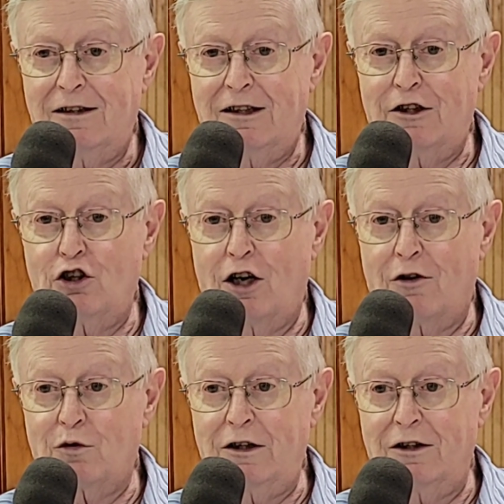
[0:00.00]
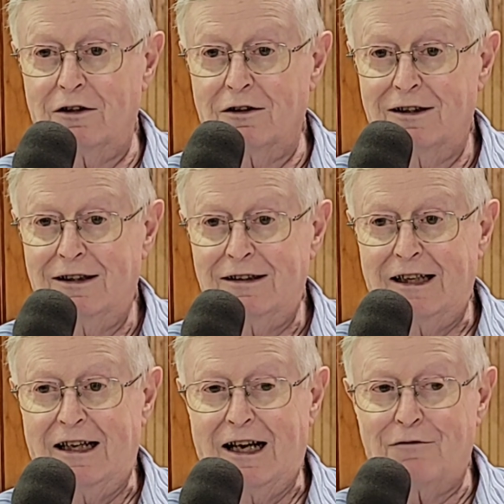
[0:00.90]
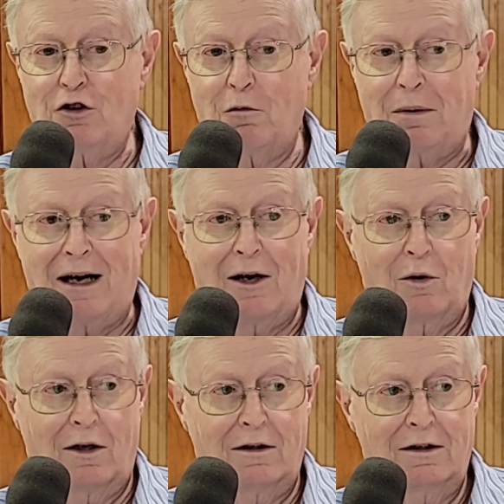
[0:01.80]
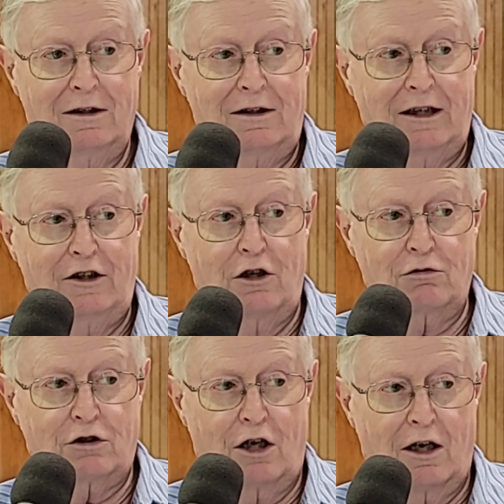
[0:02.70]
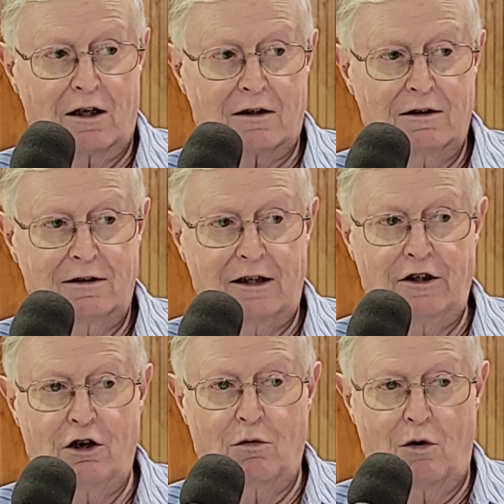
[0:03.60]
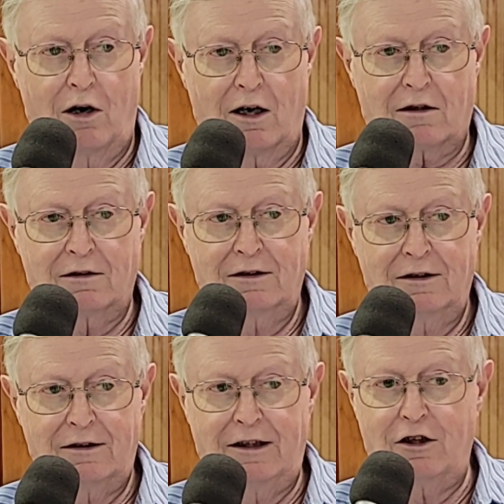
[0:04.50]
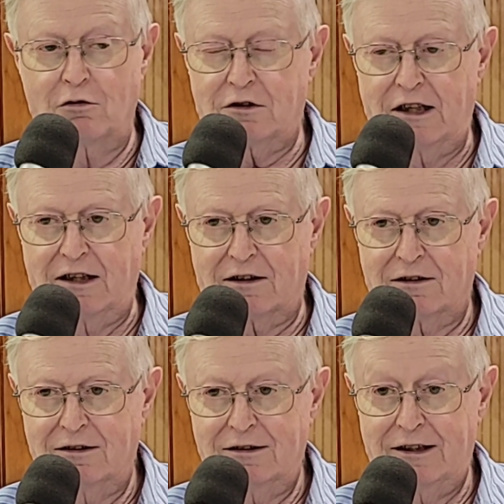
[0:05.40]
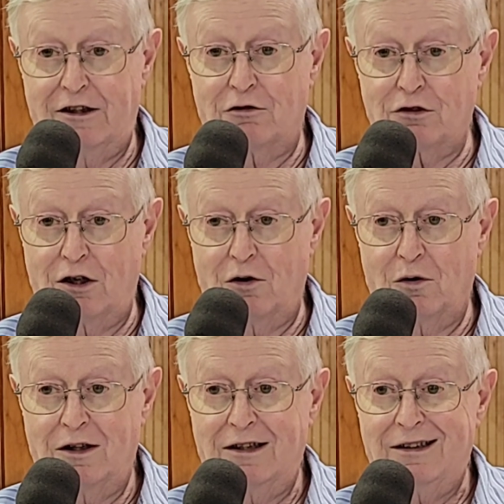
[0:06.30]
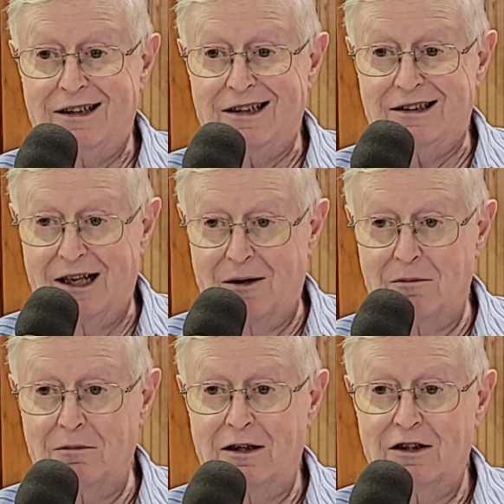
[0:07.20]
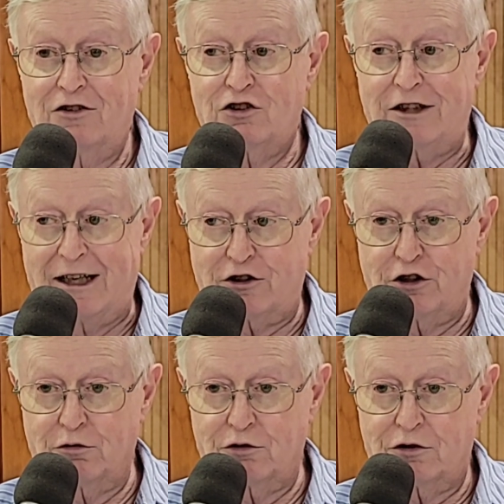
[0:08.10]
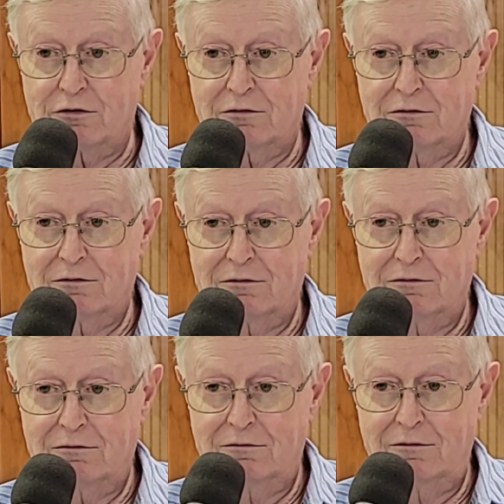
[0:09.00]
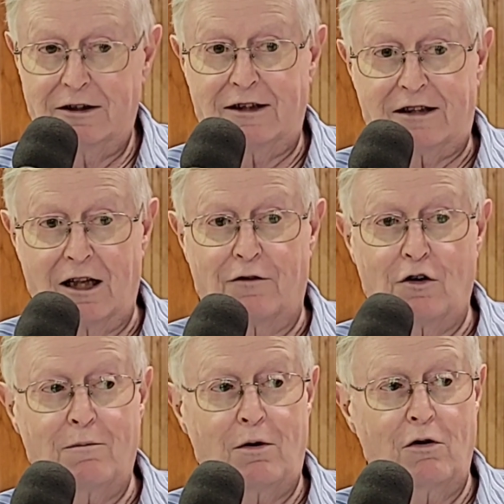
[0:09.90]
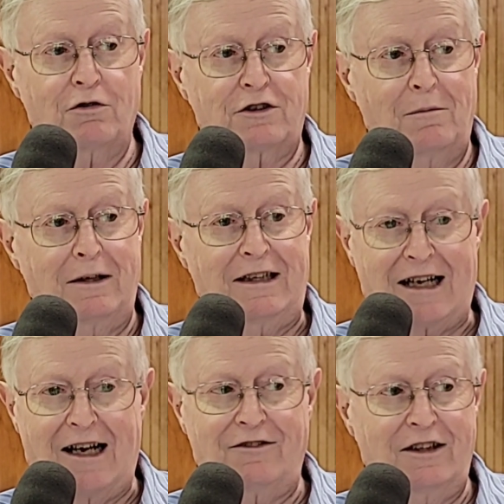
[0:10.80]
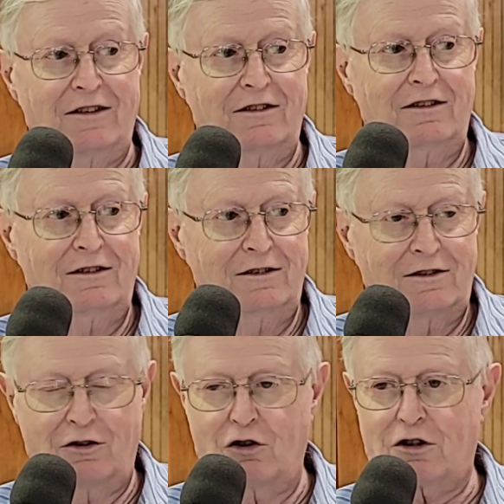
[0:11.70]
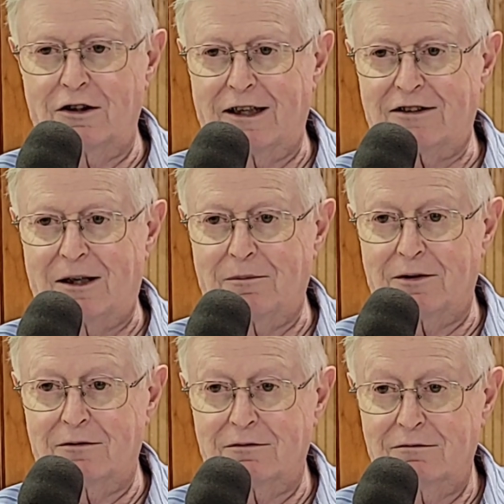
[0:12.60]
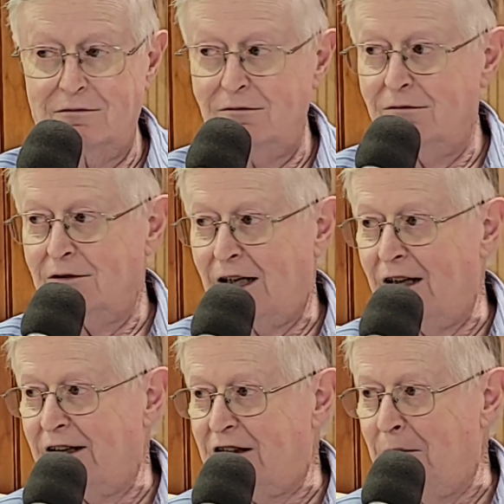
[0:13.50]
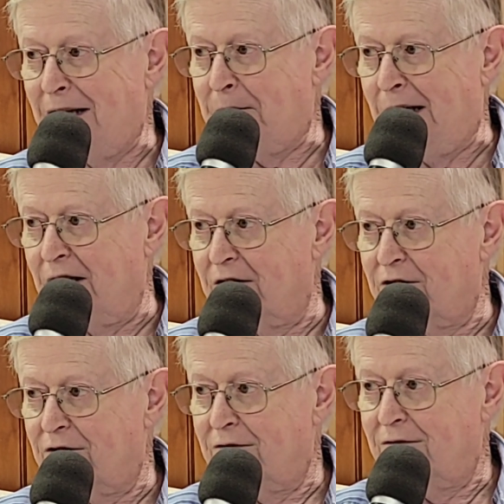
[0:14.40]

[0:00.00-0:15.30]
They are not real. They have no power. They don't talk. They don't walk. They don't think. They don't know. They're dumb statues. They're telephone poles somebody carved in to looking like something. Kind of like you make bears.